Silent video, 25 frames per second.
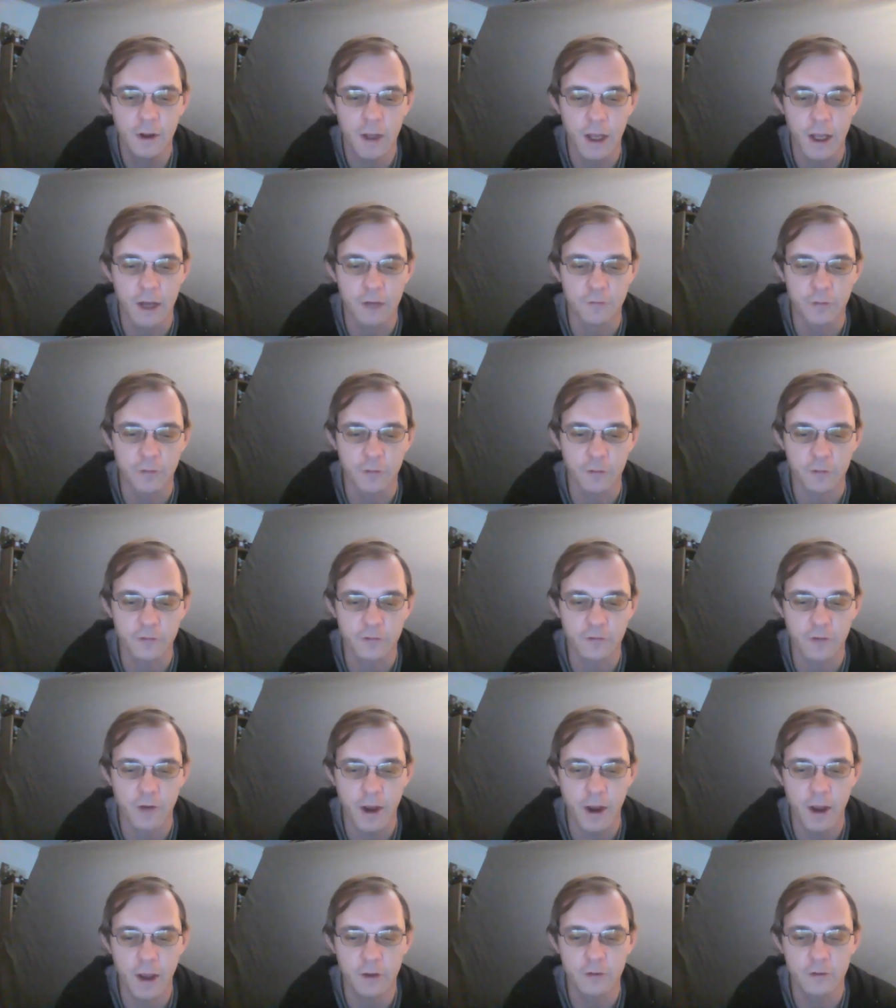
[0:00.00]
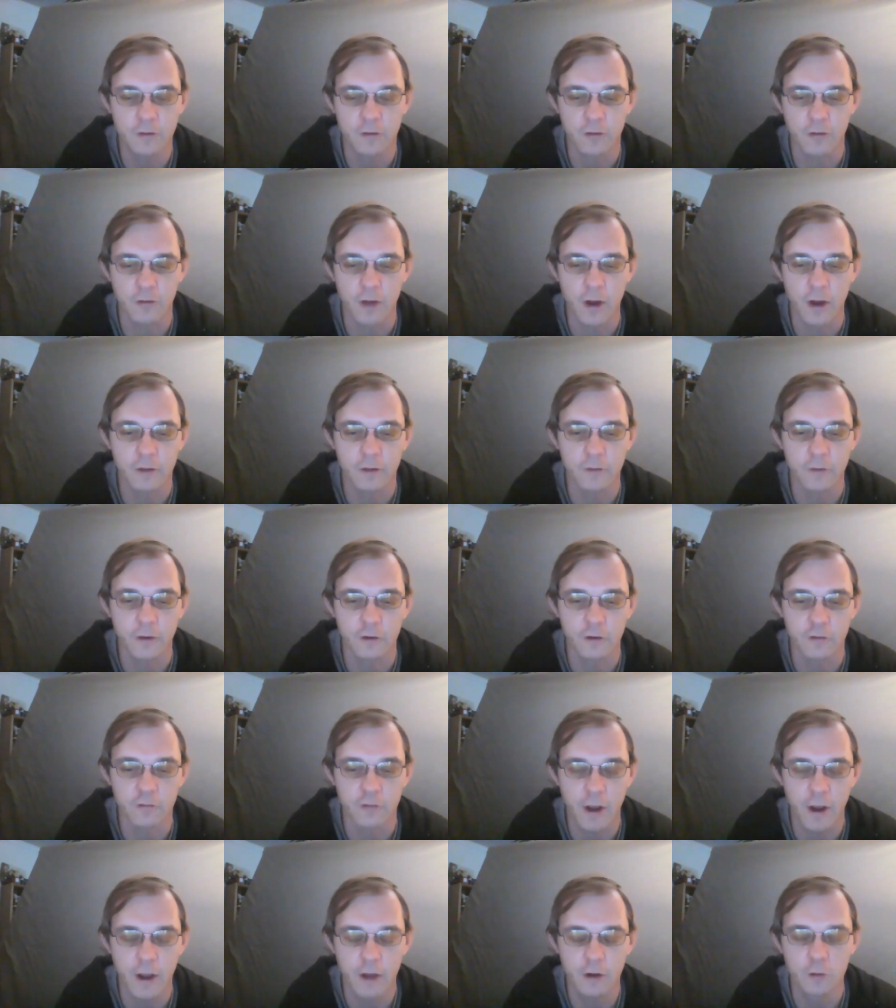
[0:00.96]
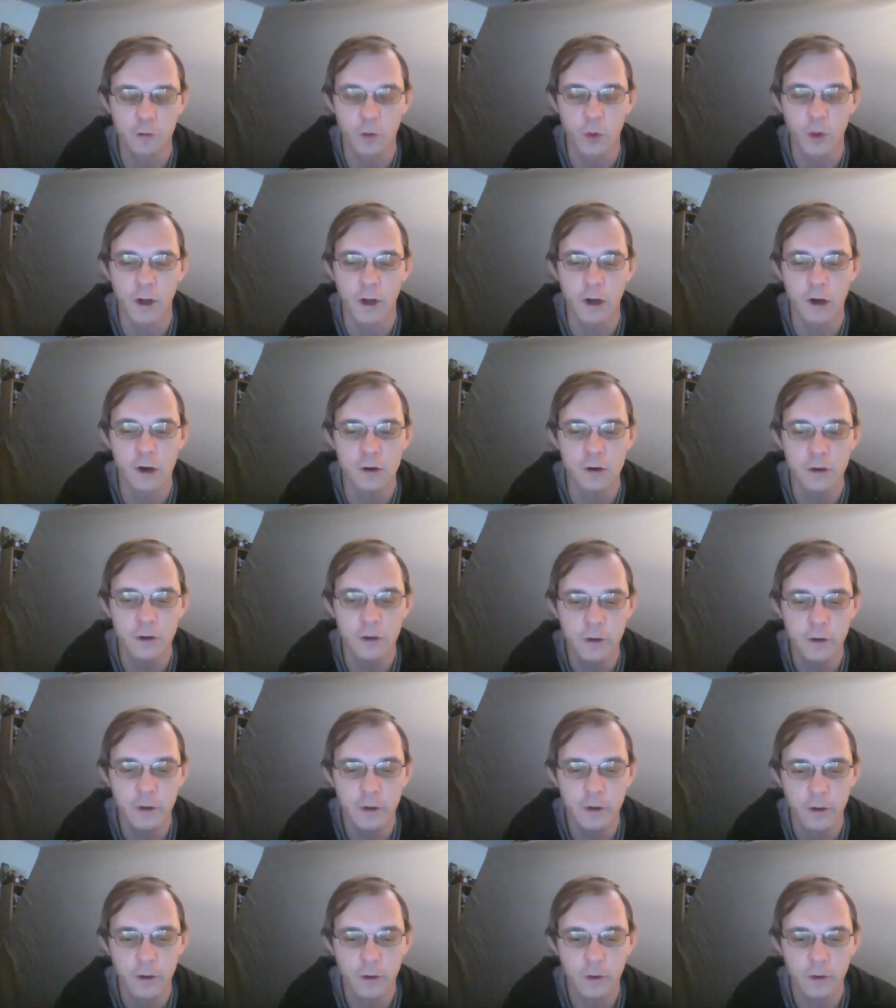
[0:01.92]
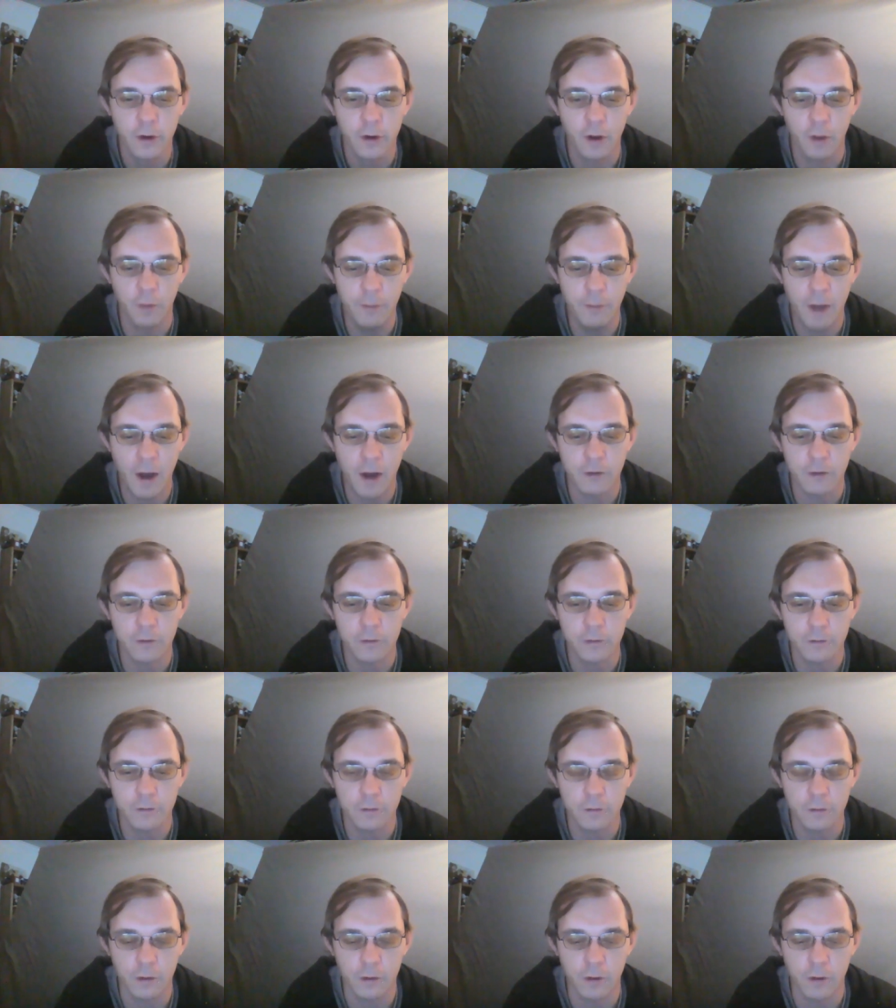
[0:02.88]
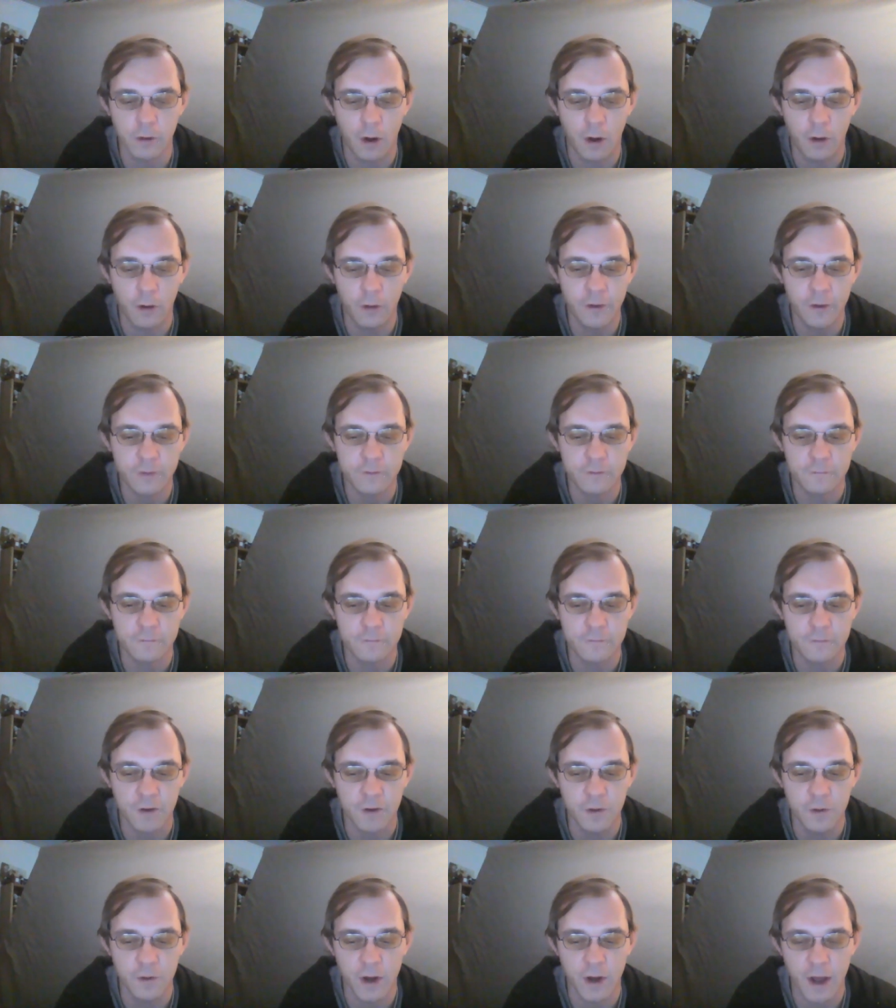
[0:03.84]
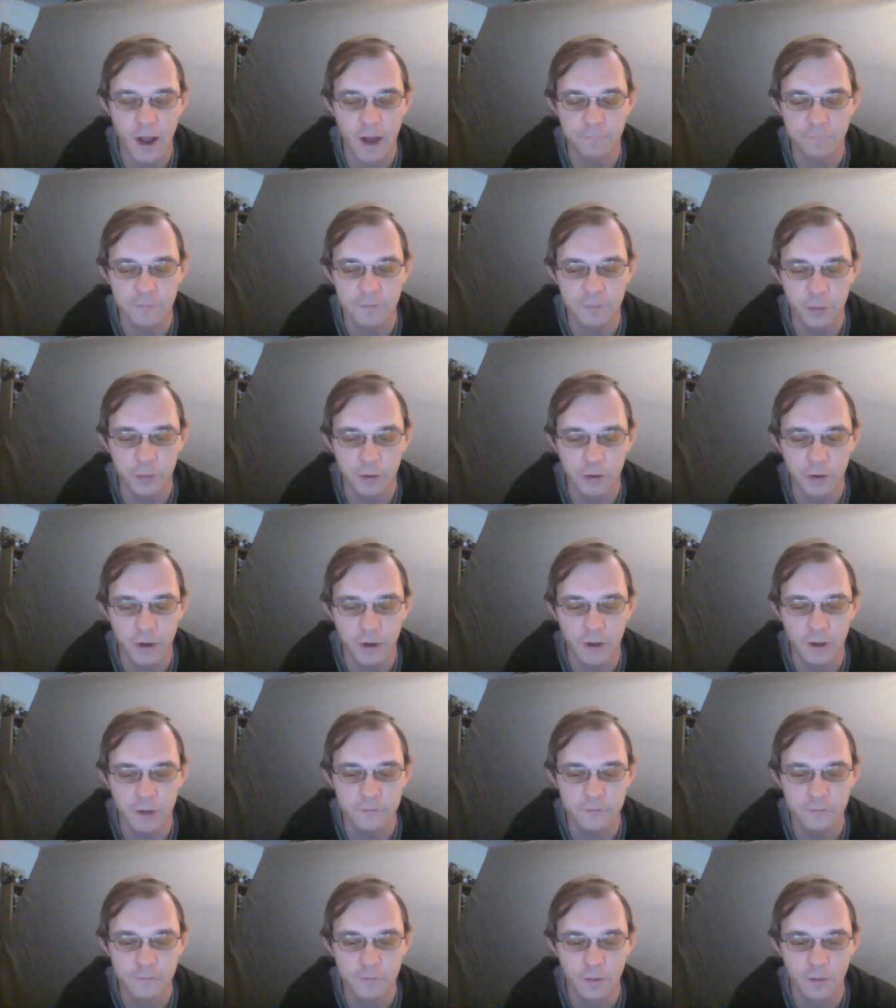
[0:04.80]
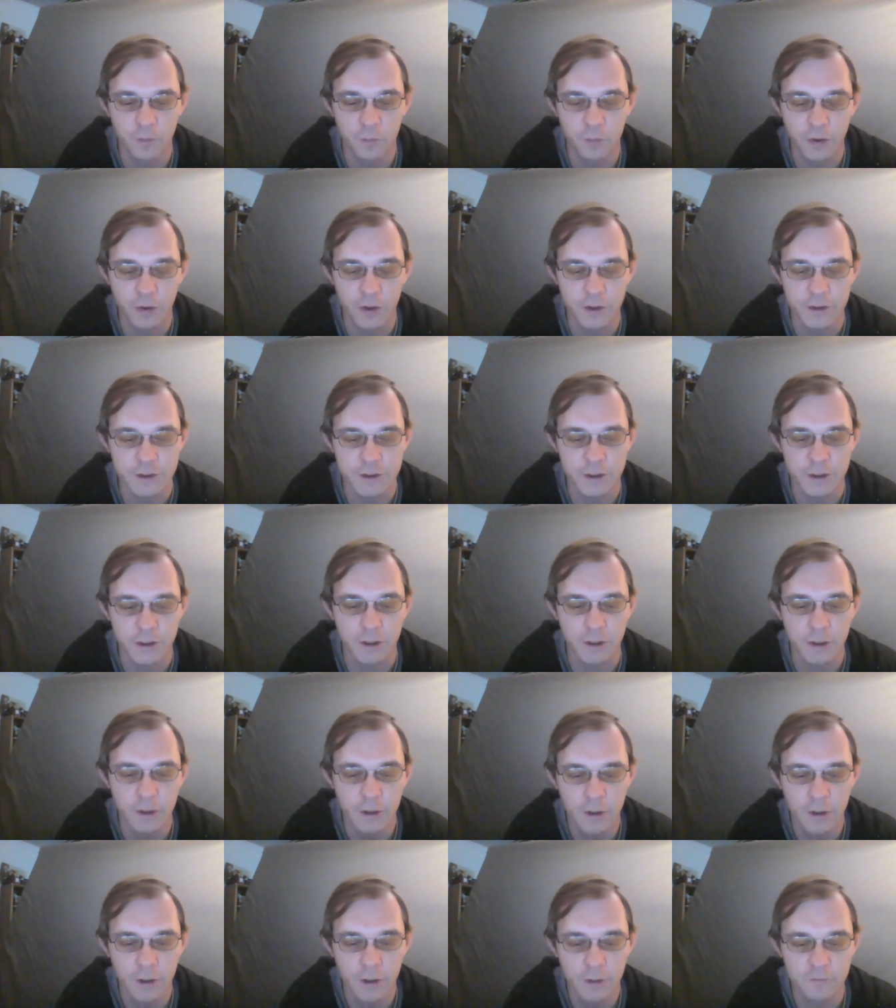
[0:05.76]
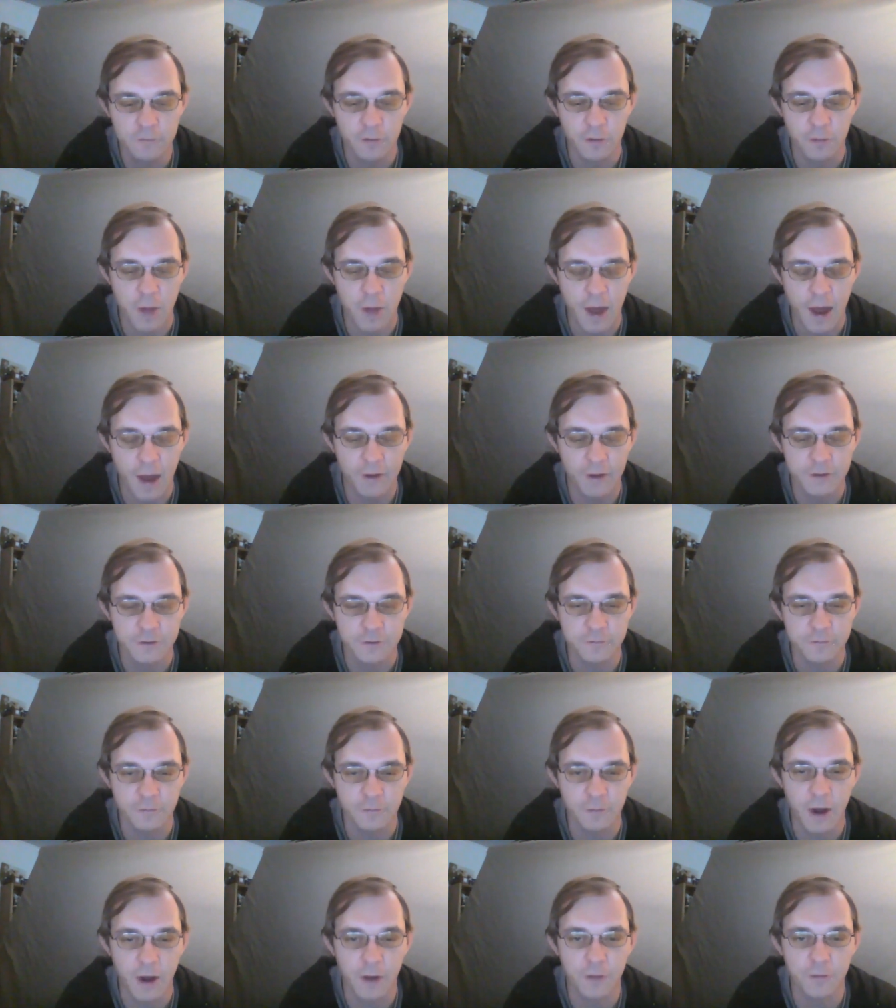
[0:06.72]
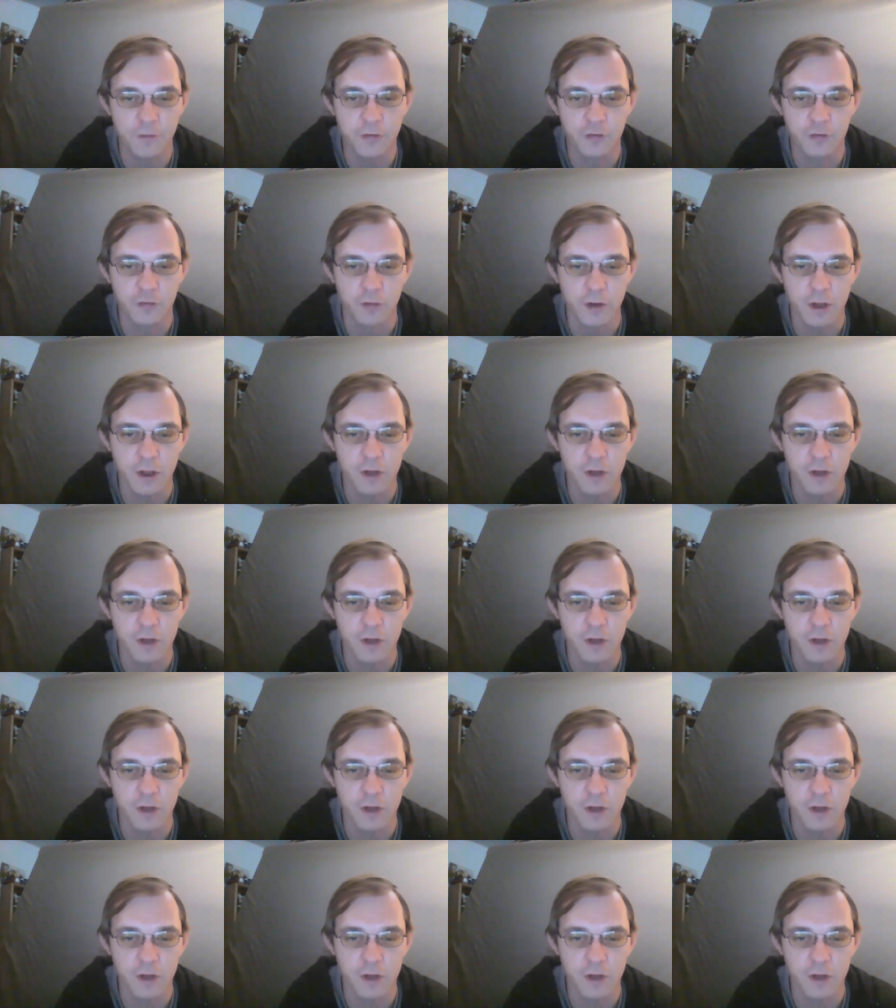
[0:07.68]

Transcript: And if it was ran correctly and ran well, about all that the city would have to put into a pension to match is about 3 to